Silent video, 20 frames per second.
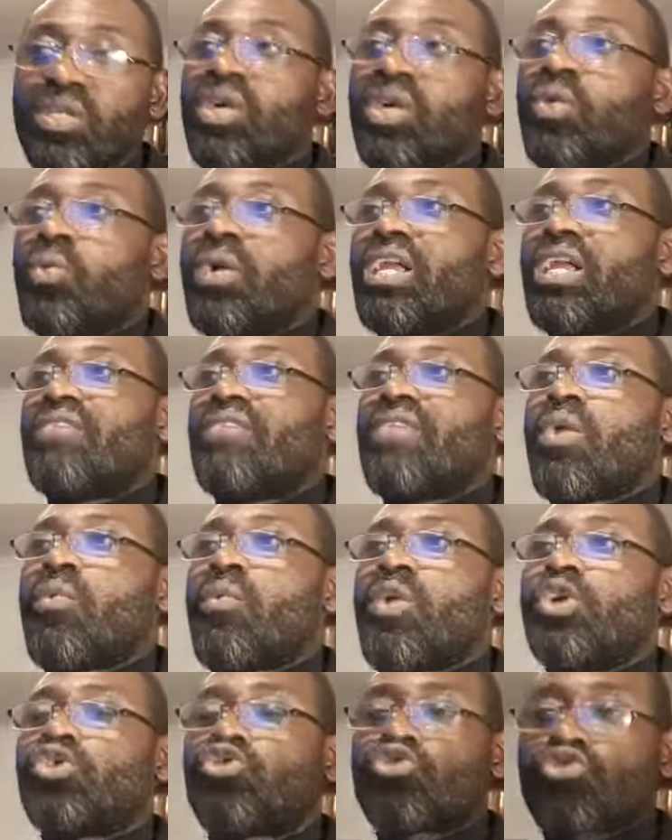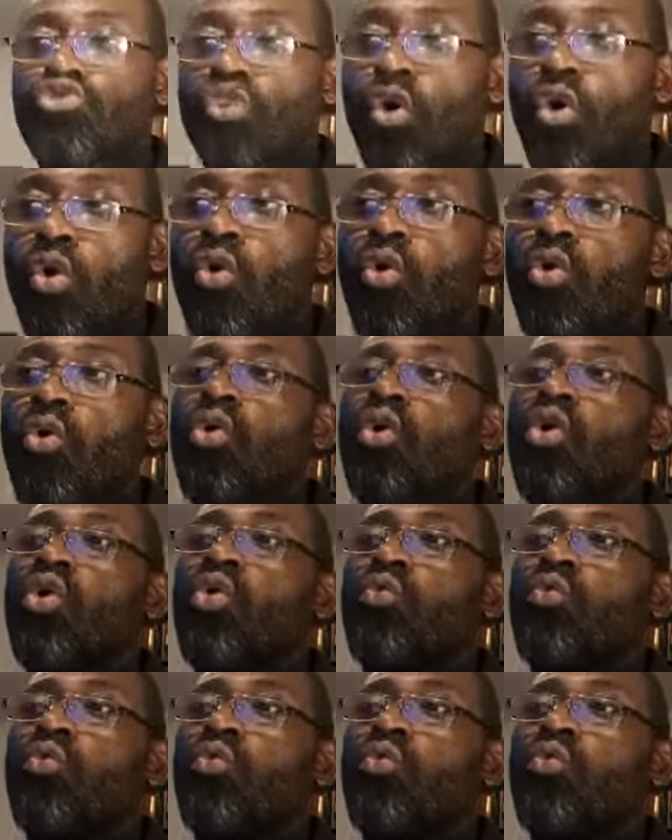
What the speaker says: Whenever we sow